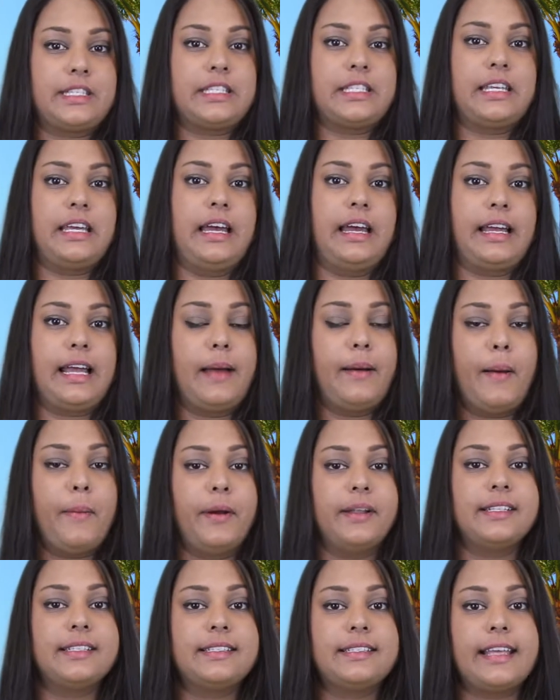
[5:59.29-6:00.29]
to come up
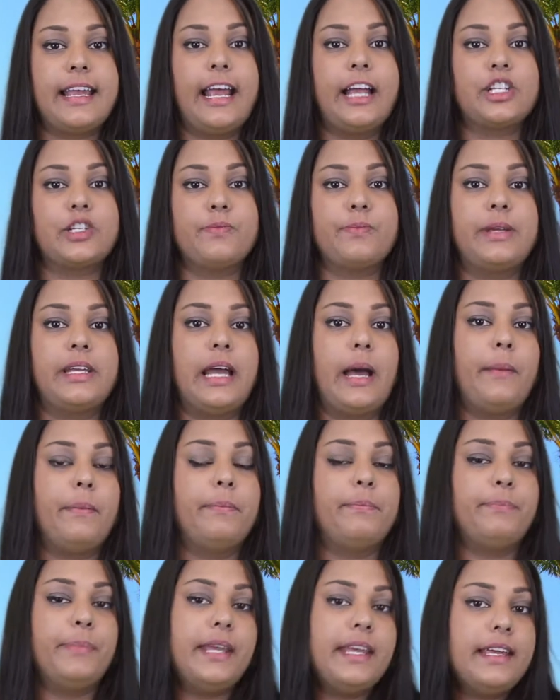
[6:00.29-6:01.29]
on stage and be
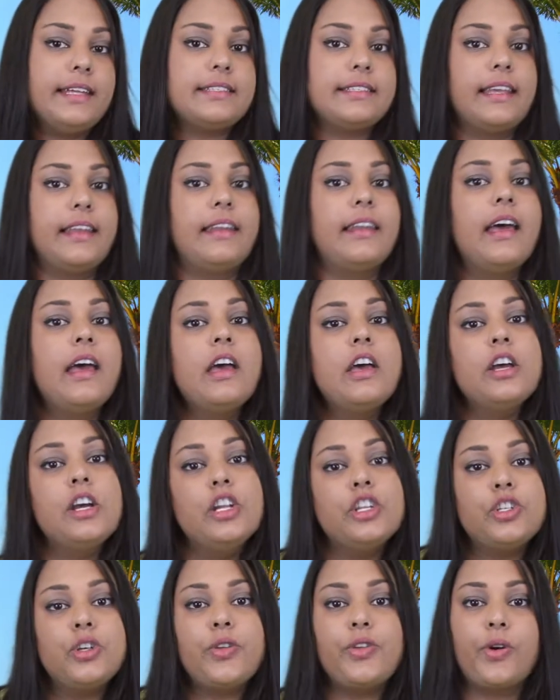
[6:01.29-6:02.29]
upbeat and
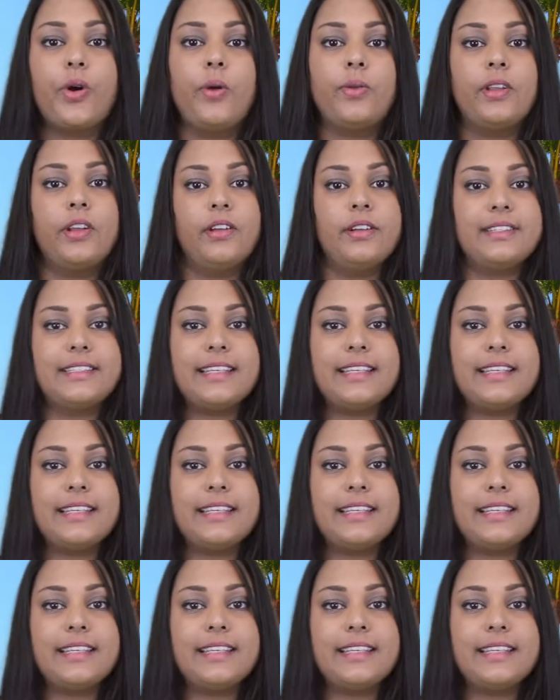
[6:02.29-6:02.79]
do their own little